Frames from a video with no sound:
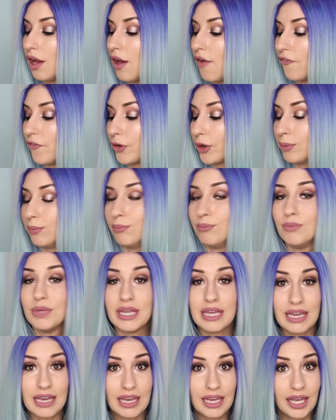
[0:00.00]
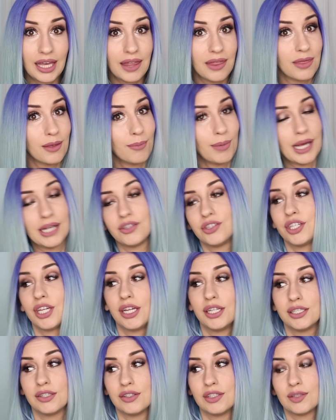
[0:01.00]
For me, the best
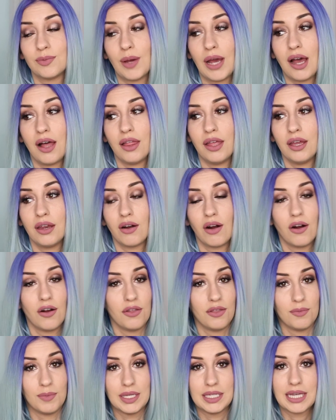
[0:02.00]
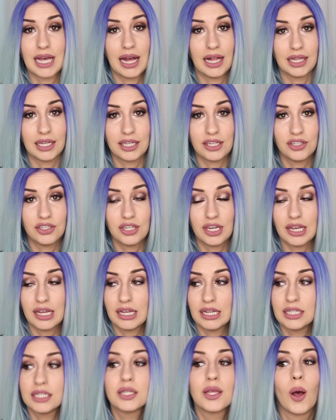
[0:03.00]
shades in this palette are the metallic-y
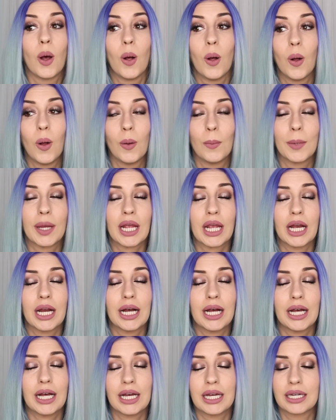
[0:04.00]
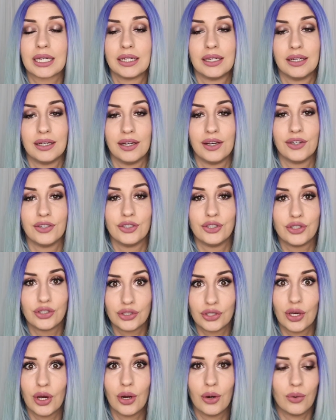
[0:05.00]
shades. Oh my god,
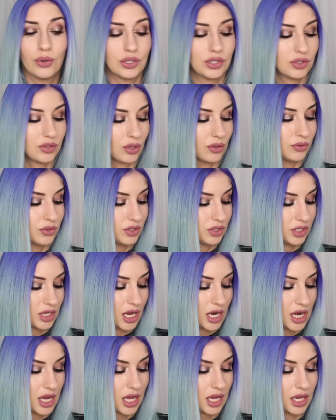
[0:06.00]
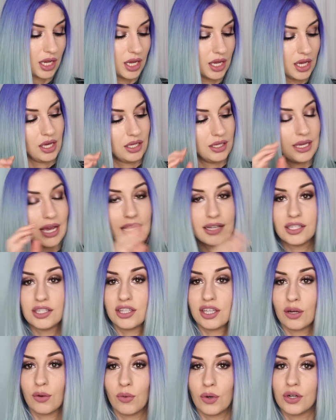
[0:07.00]
so stunning. Yes,
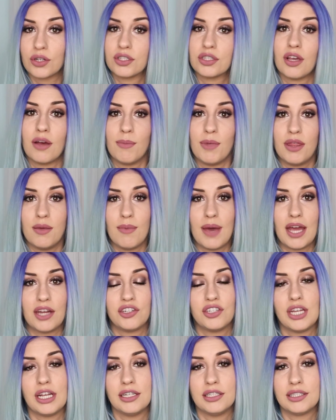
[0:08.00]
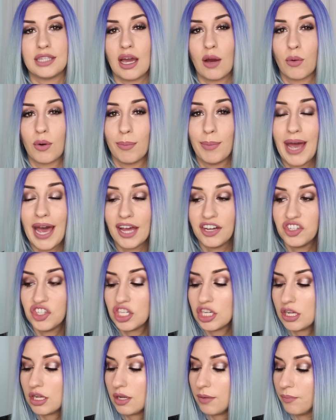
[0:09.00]
there were some of the matte shades that were
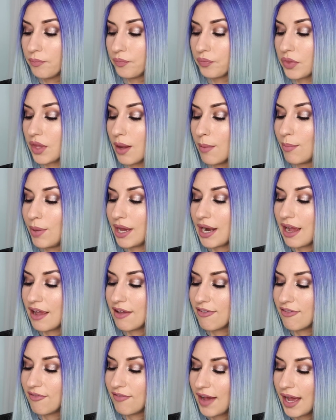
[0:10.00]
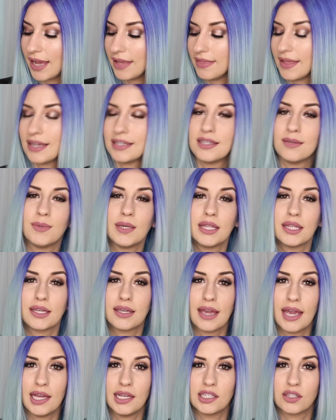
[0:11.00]
patchy, but I find that to be the
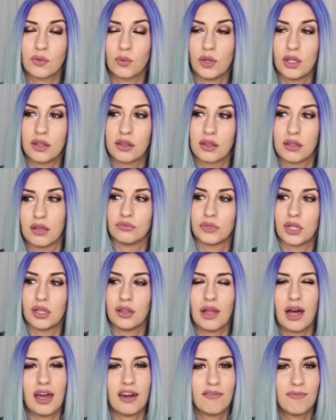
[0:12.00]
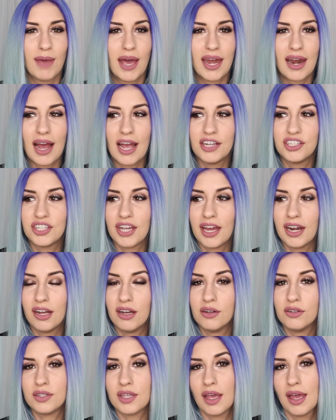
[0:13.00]
case with a lot of matte
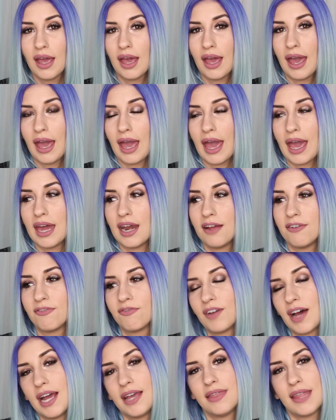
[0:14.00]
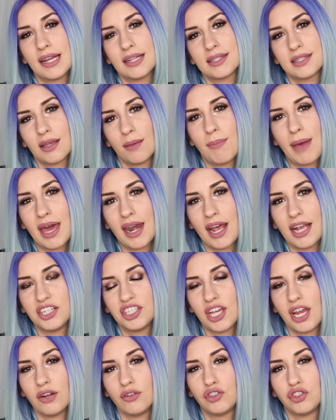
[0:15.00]
eyeshadows, and I find that some matte
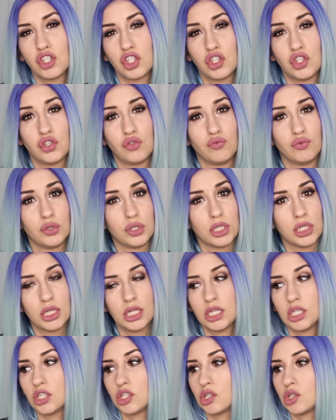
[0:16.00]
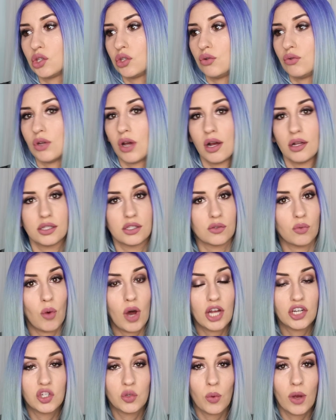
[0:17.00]
eyeshadows just really do not
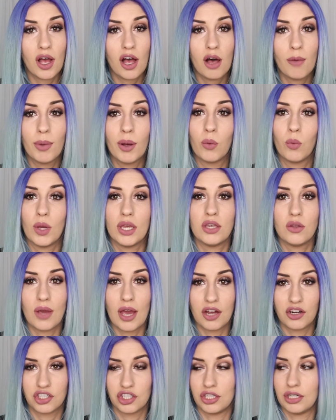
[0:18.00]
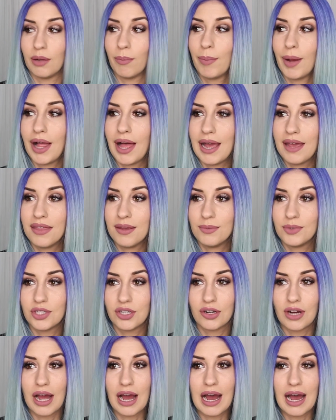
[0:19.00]
swatch well, but when you actually apply them to
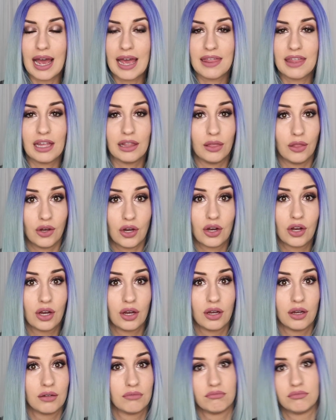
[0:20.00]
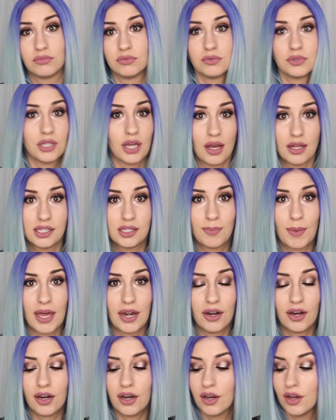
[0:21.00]
your eye, they look tons
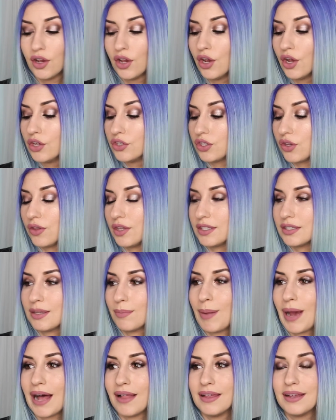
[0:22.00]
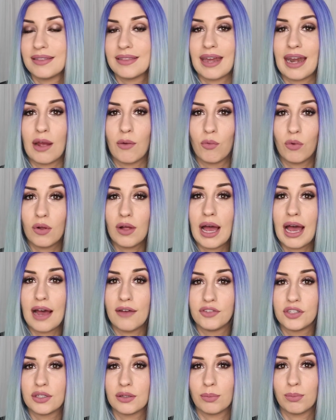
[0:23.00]
better. So this is a palette that I will
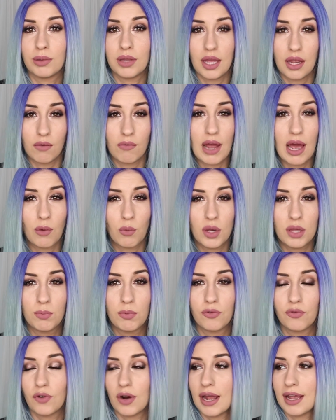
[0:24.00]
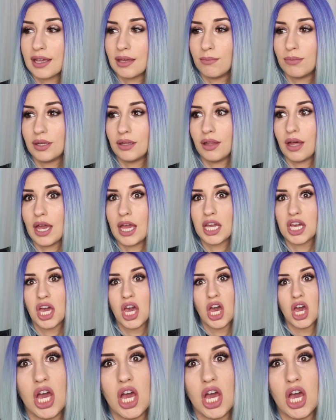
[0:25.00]
have to play around with before I can be like,